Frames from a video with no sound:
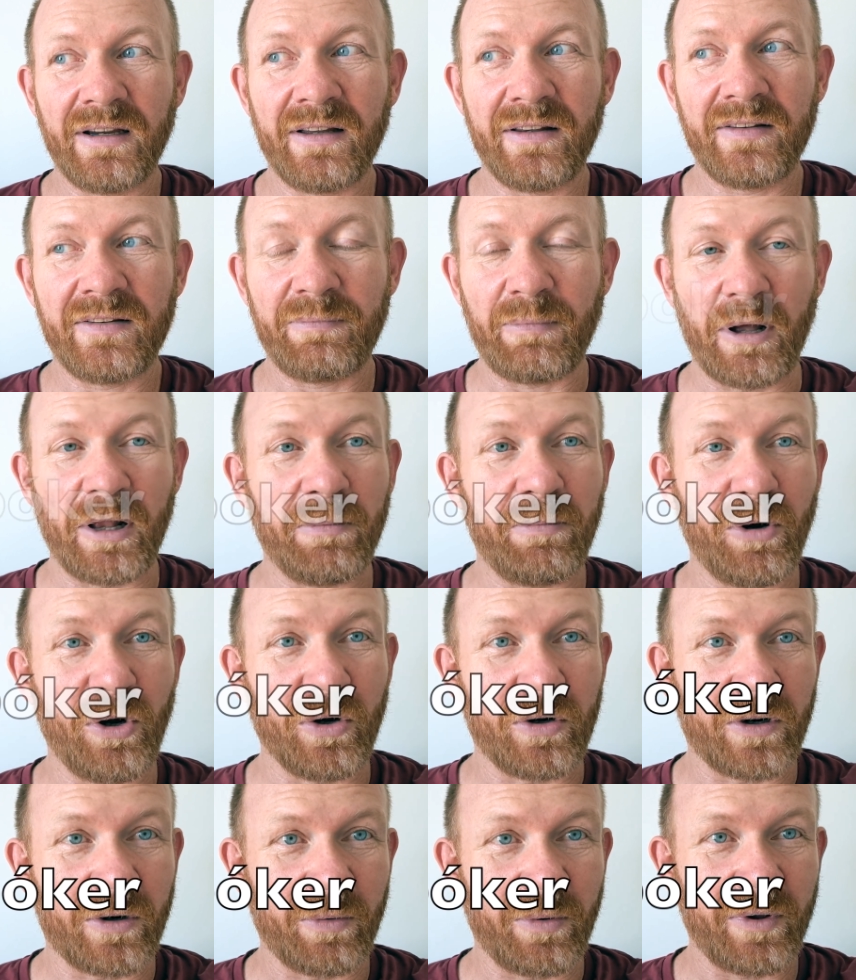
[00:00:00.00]
spell
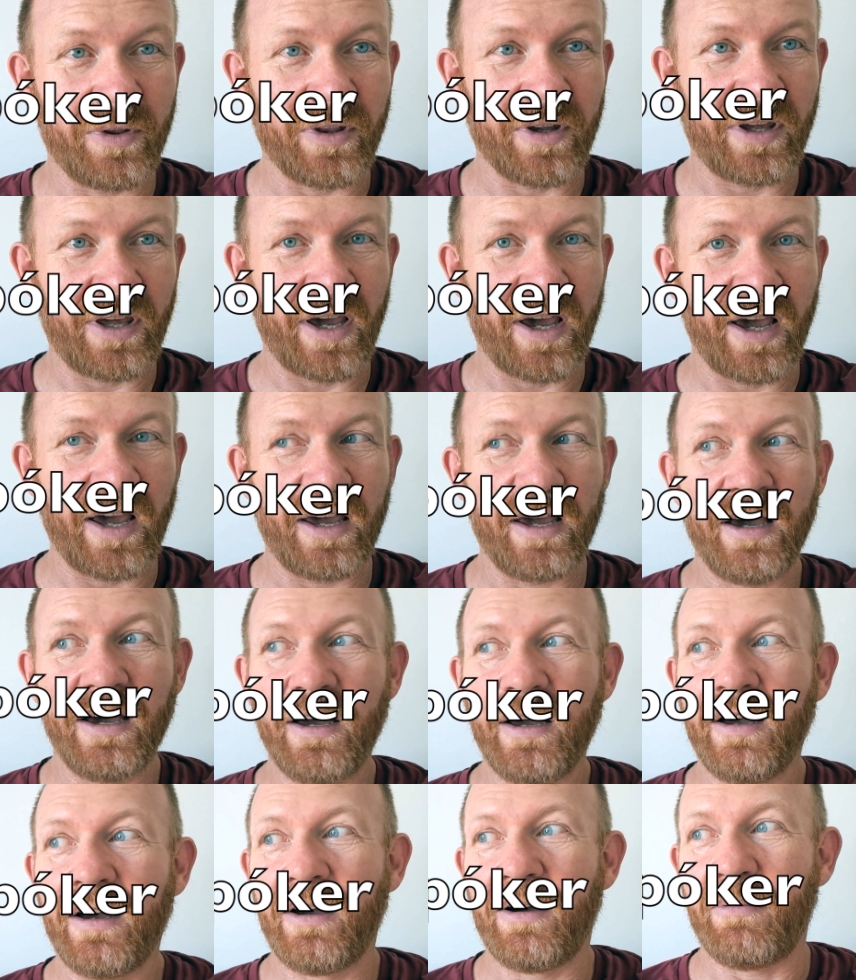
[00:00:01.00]
poker with a K,
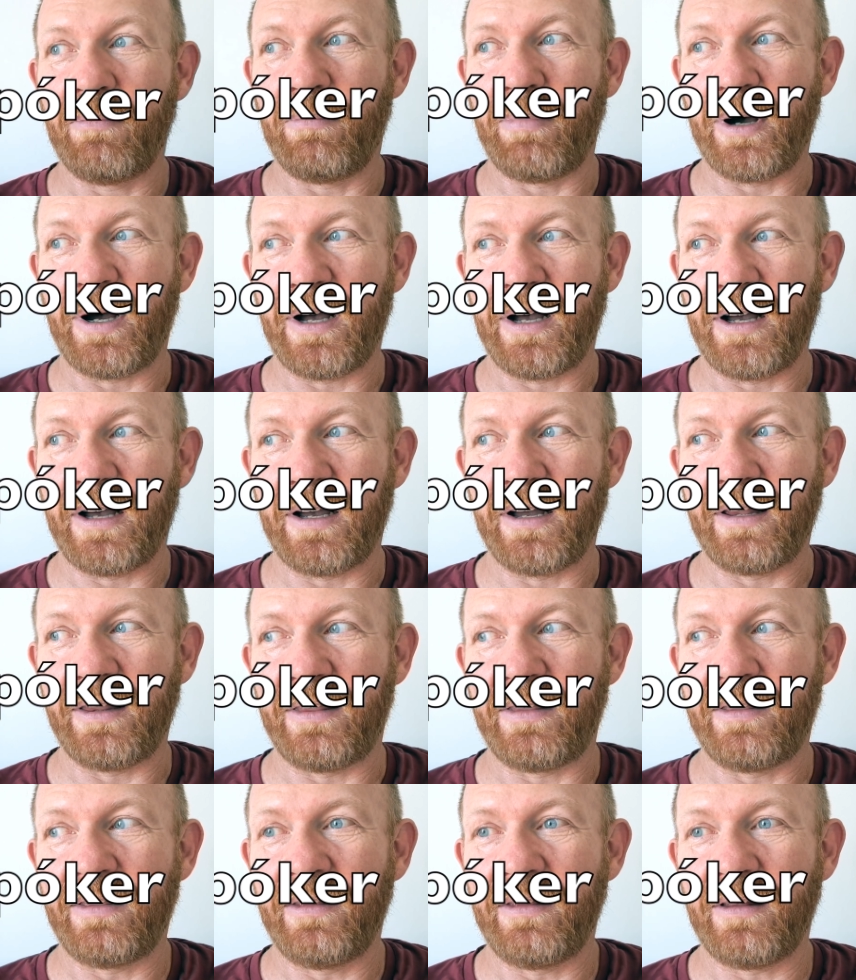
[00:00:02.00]

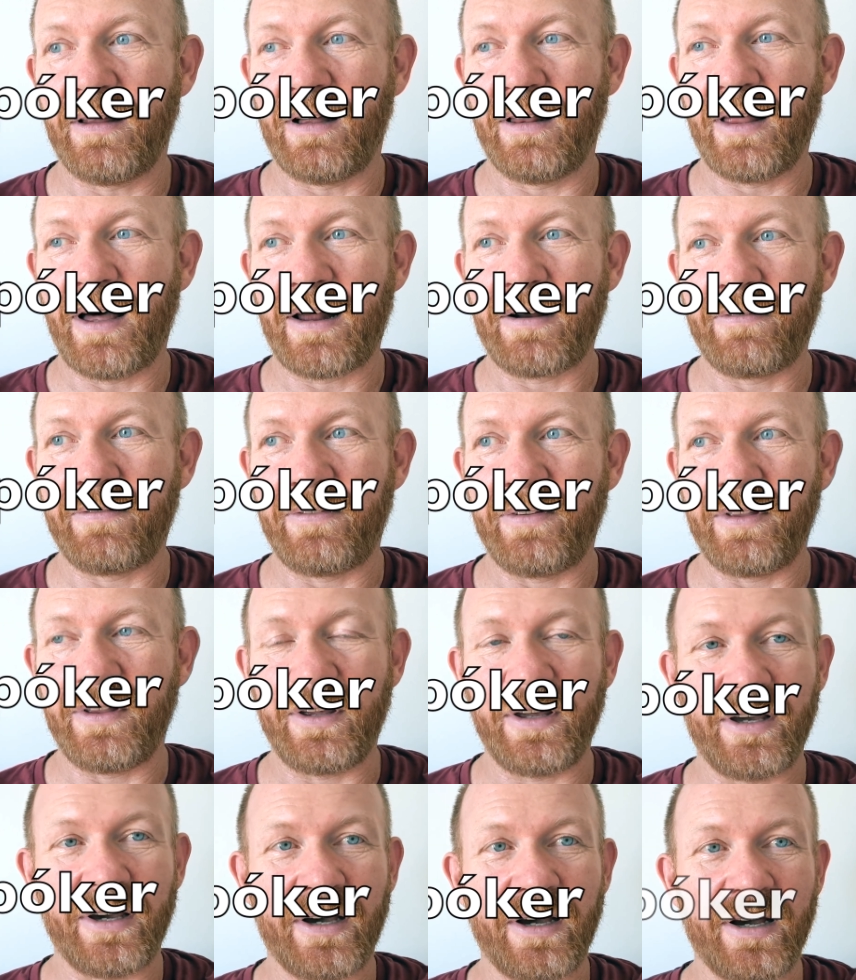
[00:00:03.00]
but a lot of
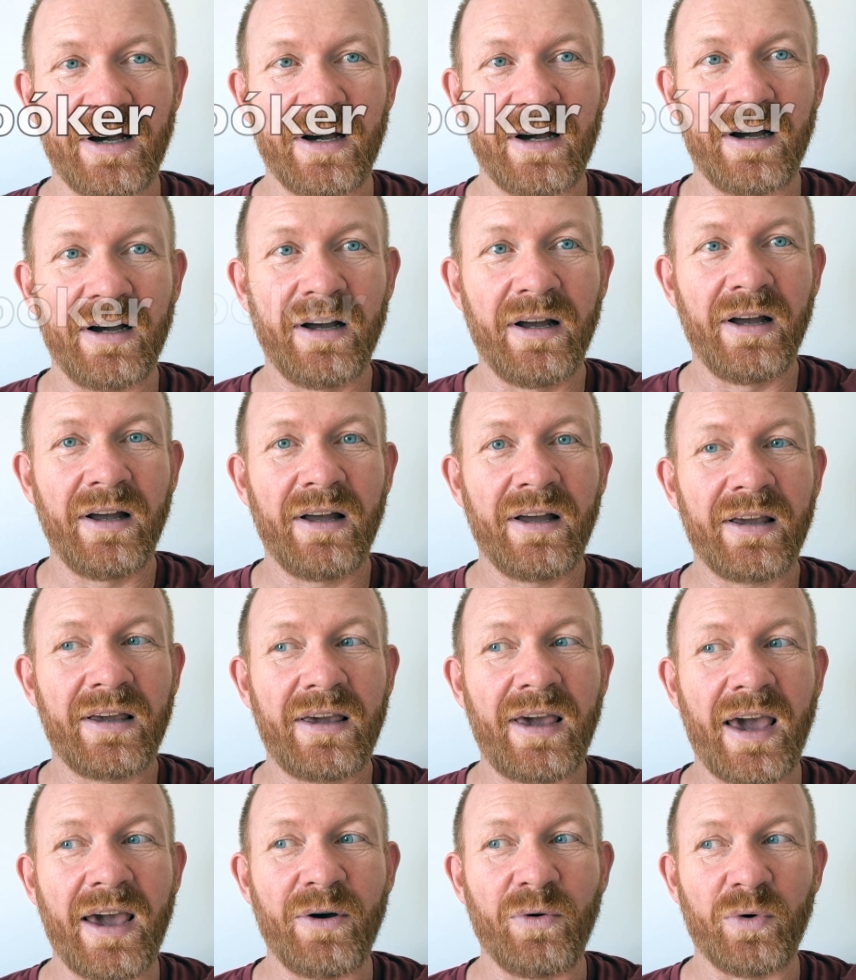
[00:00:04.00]
the
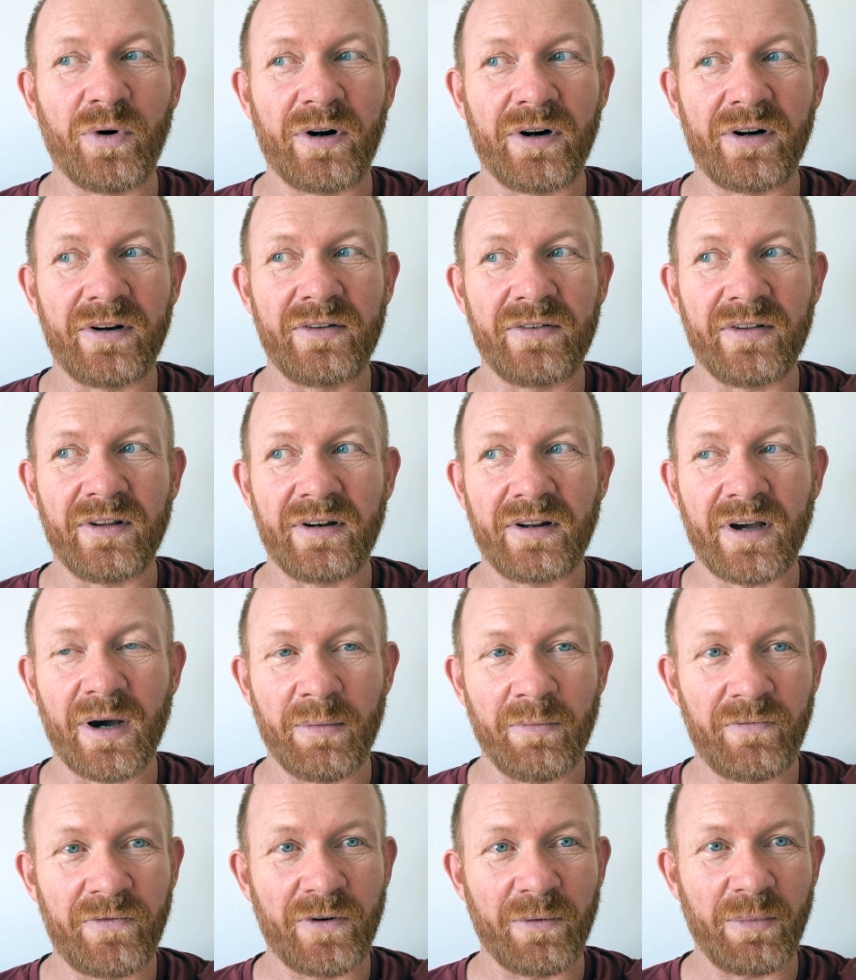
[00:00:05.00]
K words that
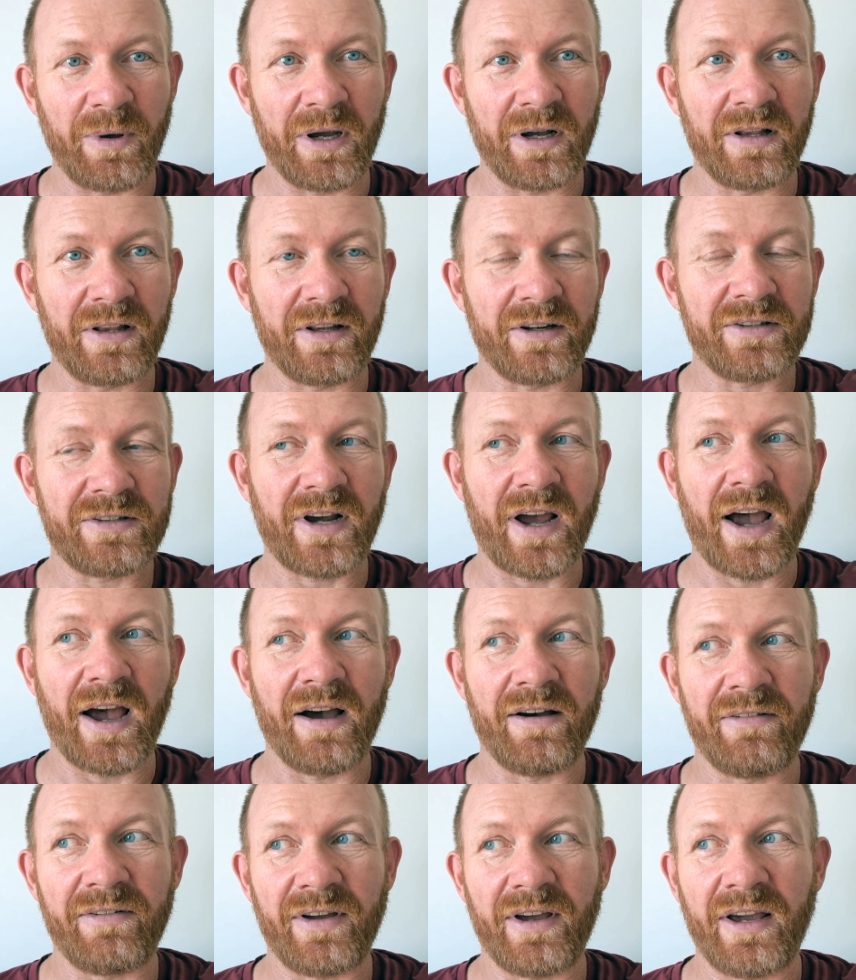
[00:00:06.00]
come from English
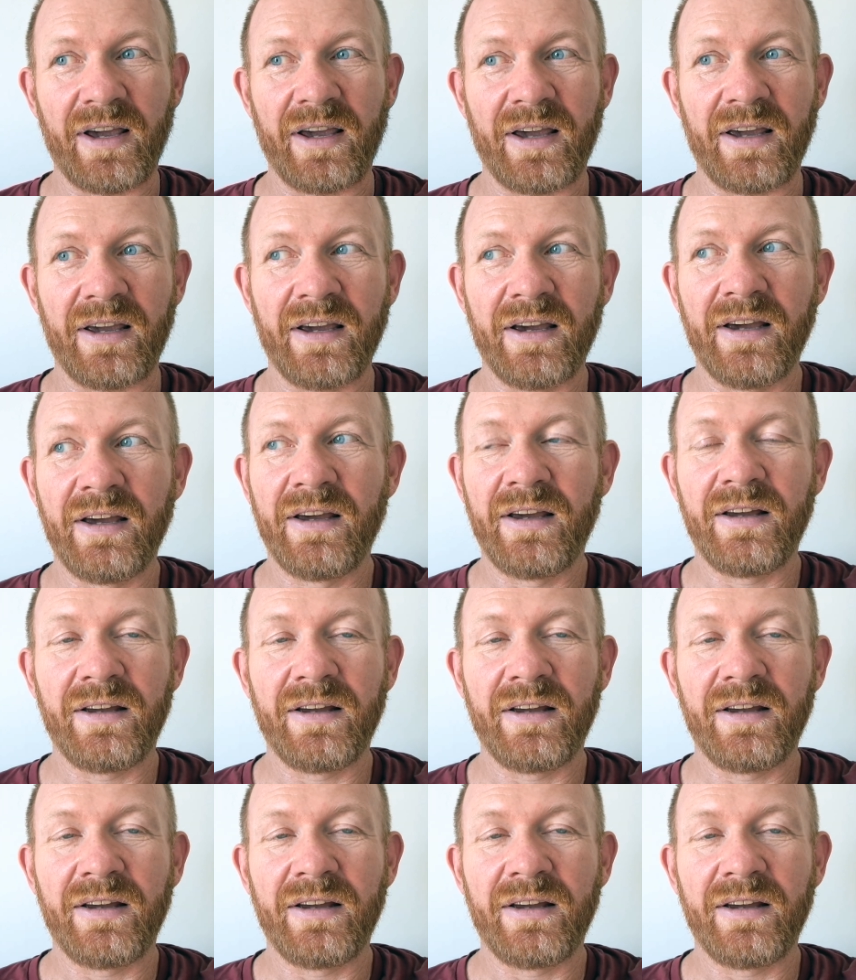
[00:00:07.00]
have a